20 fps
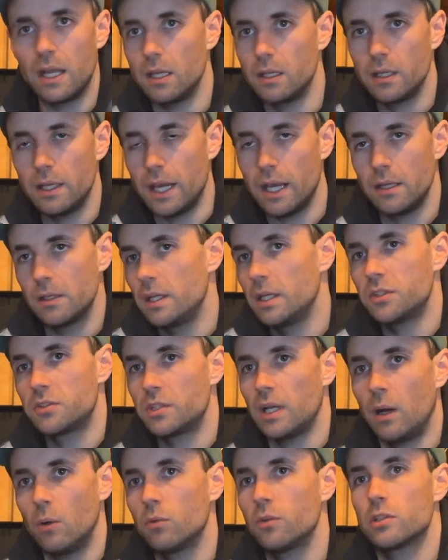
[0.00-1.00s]
Yeah, it
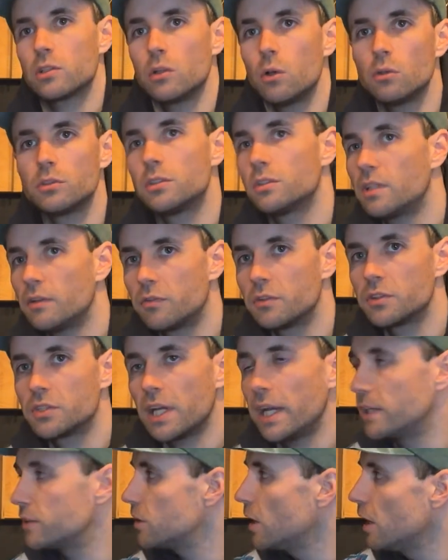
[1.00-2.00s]
sounds, there's loads of different
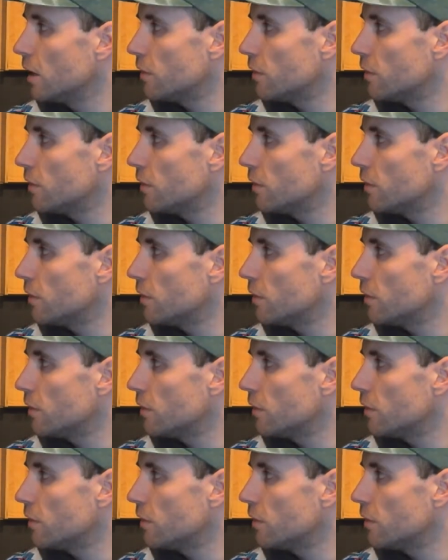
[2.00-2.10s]
settings.